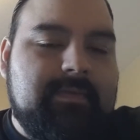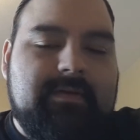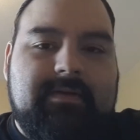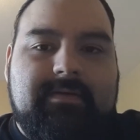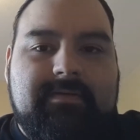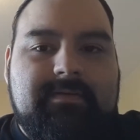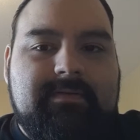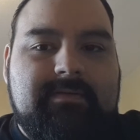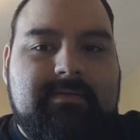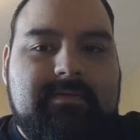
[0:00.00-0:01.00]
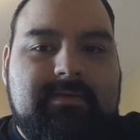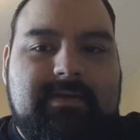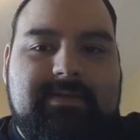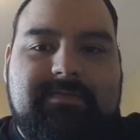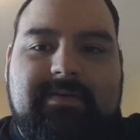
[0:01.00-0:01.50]
There you go.
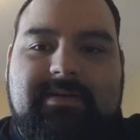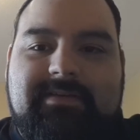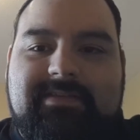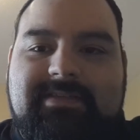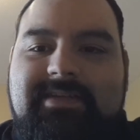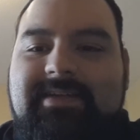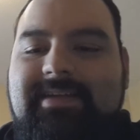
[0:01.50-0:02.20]
And it fires.